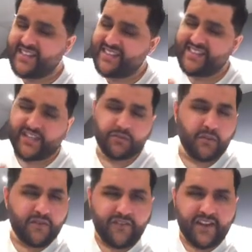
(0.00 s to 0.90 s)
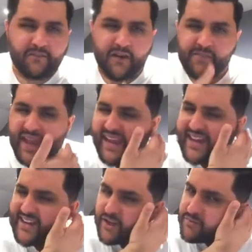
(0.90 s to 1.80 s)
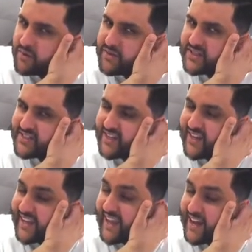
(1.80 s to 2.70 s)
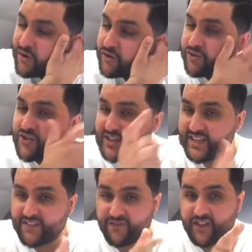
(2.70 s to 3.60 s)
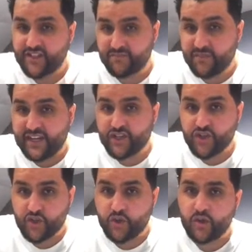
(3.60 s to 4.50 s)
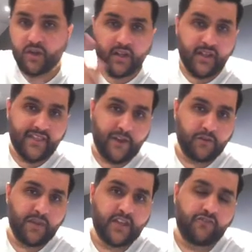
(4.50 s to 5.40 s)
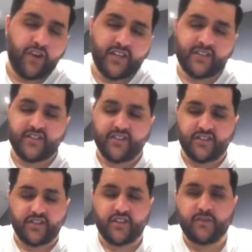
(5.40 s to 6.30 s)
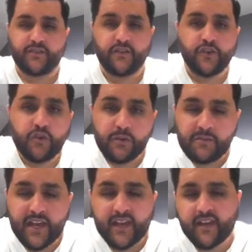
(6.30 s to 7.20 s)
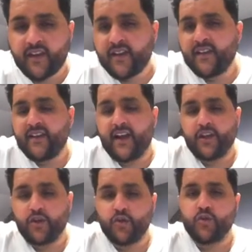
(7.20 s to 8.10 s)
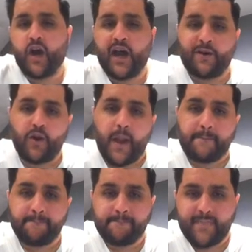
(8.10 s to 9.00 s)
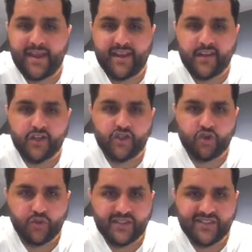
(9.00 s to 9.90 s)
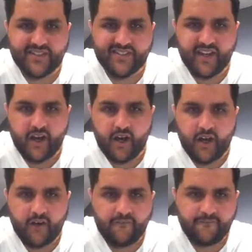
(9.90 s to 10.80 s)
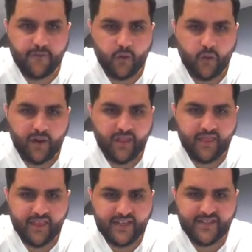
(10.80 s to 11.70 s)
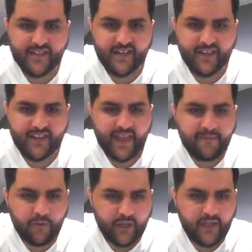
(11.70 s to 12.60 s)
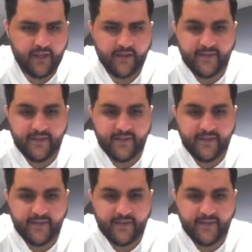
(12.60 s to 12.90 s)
then you're probably feeling my pain and you're probably understanding how crucial it is for us to make sure that we make the right decisions in terms of who we pick and who our main choices are for this game week.